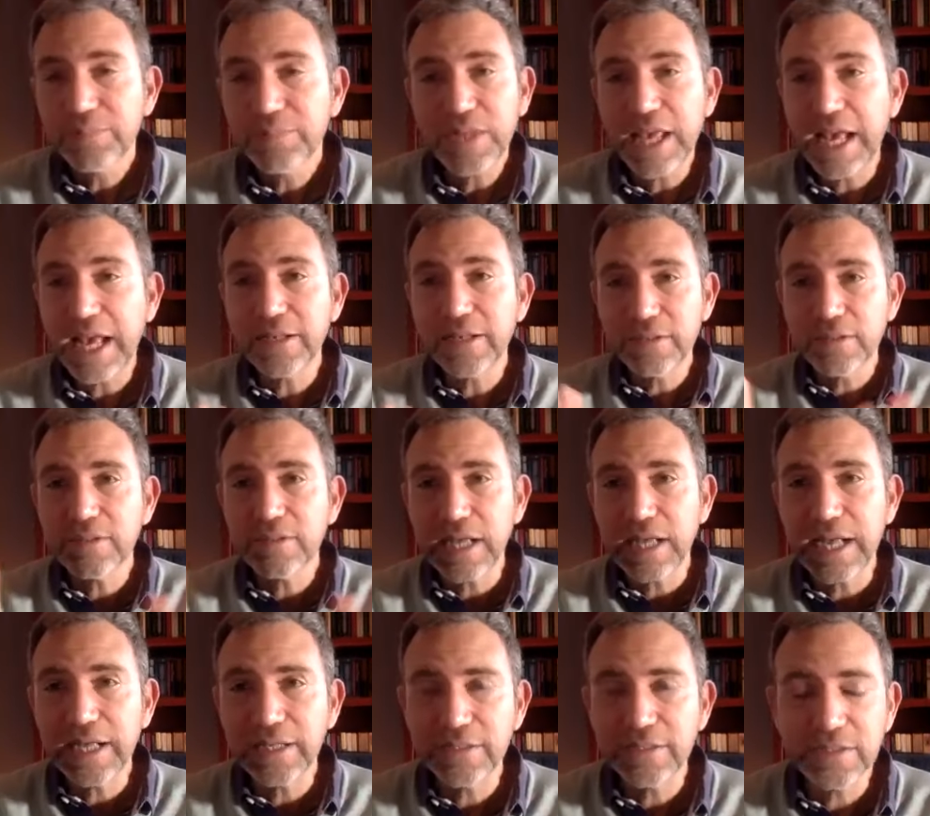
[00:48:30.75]
And
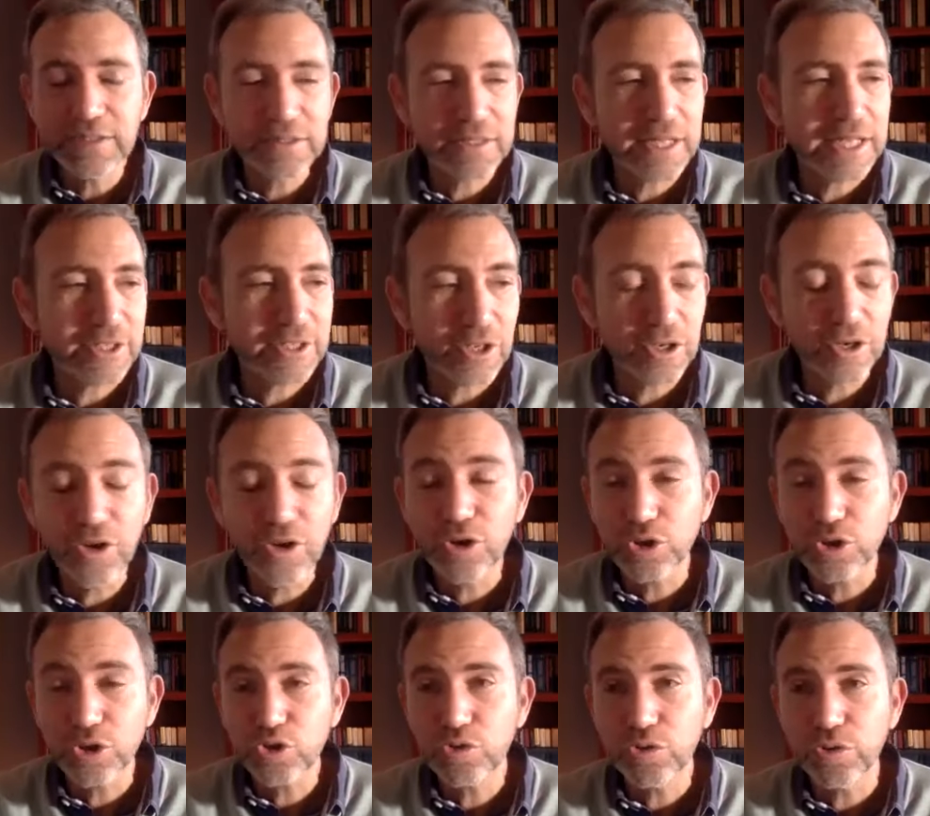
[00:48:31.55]
there's a lot
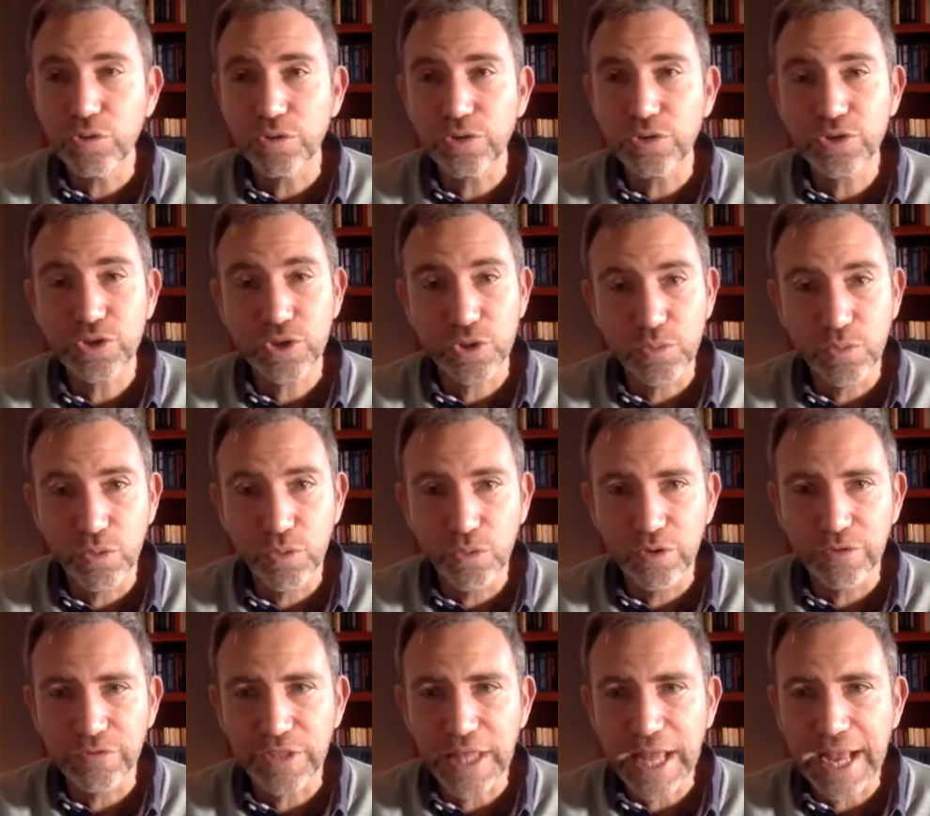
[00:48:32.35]
of truth to
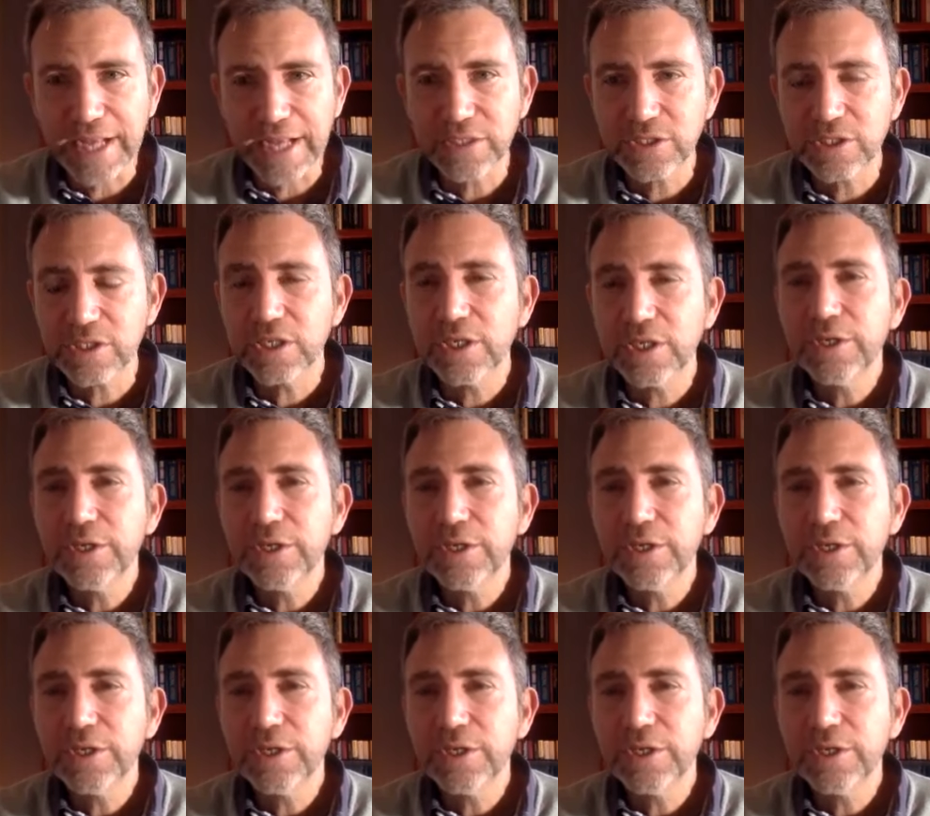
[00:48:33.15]
all of that.